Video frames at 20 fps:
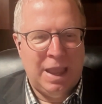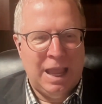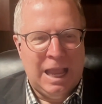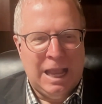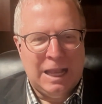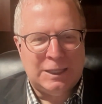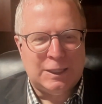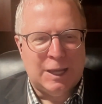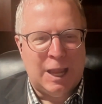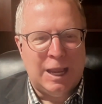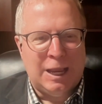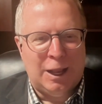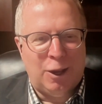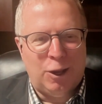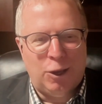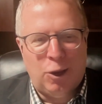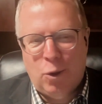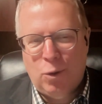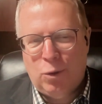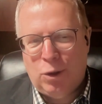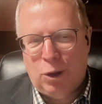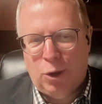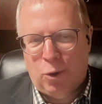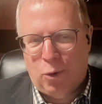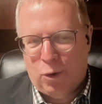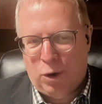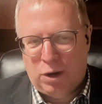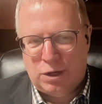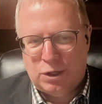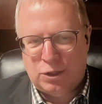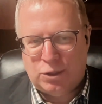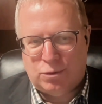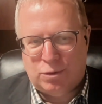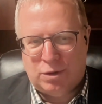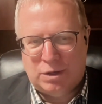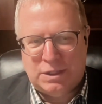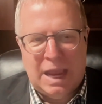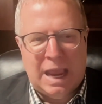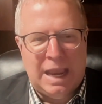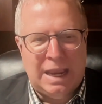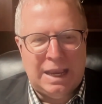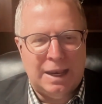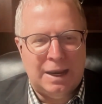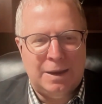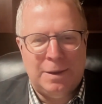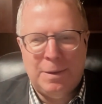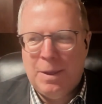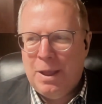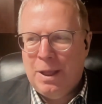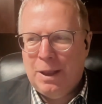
It's like a local orchestra taking